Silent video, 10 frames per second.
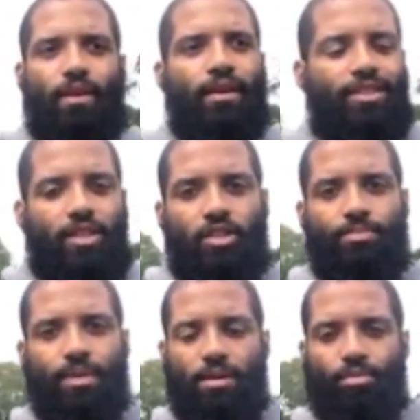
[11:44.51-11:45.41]
and
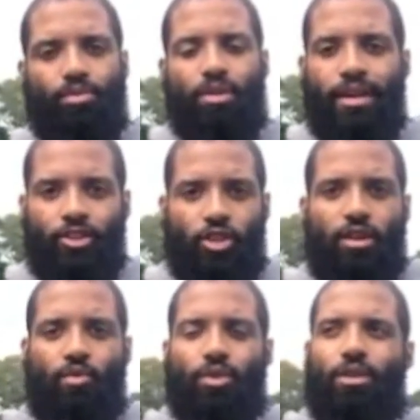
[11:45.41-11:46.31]
just people in
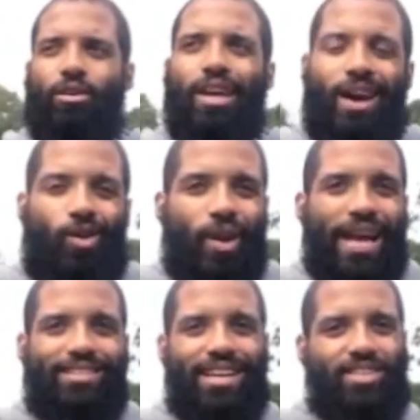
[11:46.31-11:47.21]
general, you know, you got all
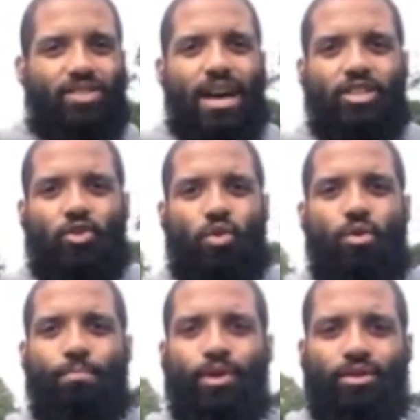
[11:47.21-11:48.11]
that
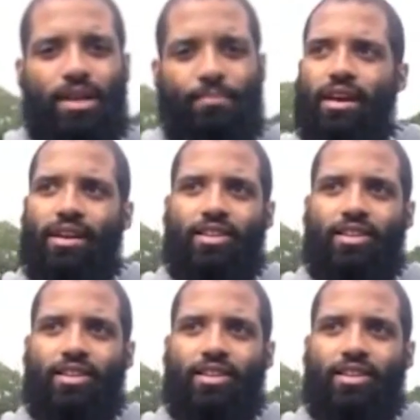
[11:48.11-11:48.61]
testosterone built up.